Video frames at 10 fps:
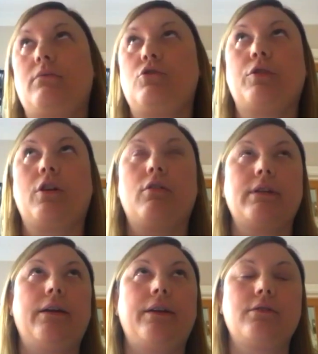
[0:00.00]
during
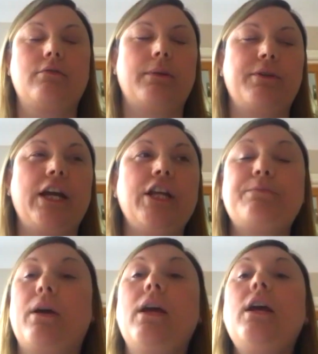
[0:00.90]
lockdown it's all of a change,
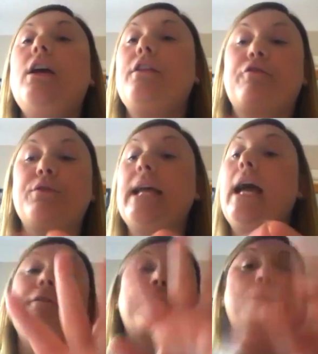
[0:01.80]
but through
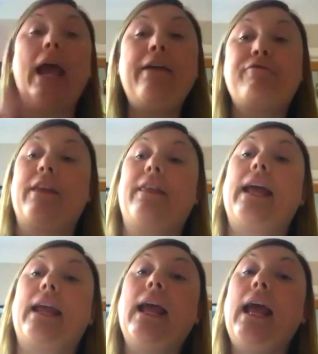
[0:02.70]
sound, through everything.
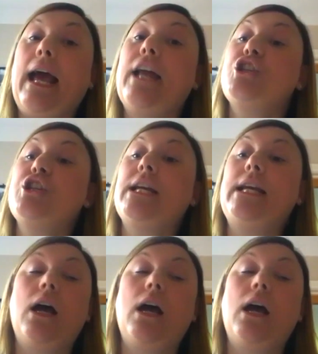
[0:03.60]
And she